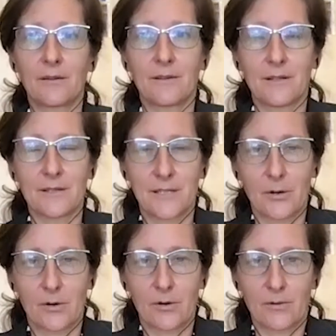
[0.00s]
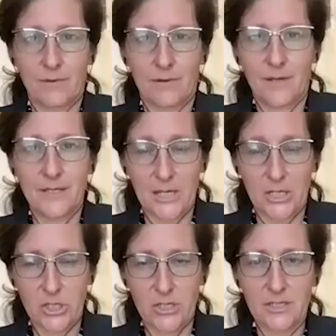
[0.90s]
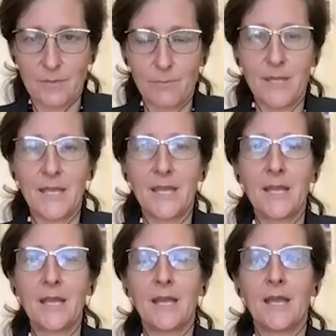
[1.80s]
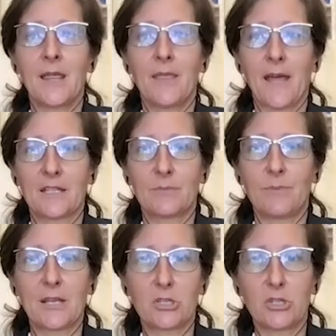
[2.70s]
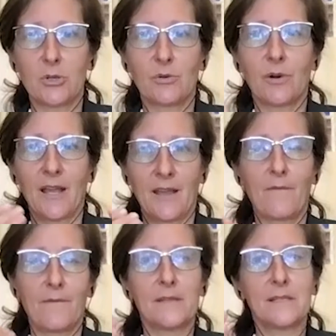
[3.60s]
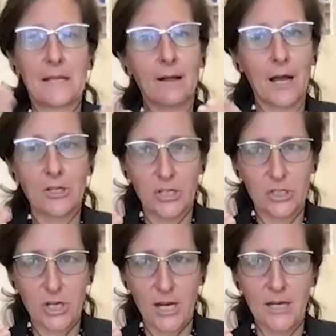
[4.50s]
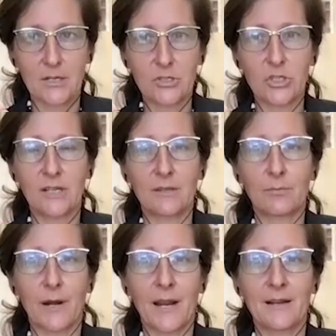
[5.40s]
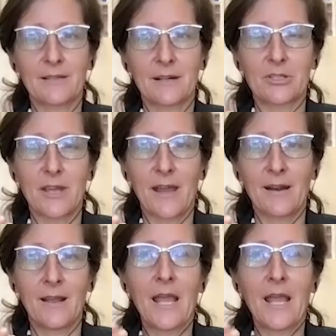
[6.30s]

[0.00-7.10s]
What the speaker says: consider addiction to be, that speaks to a physiologic change in the brain such that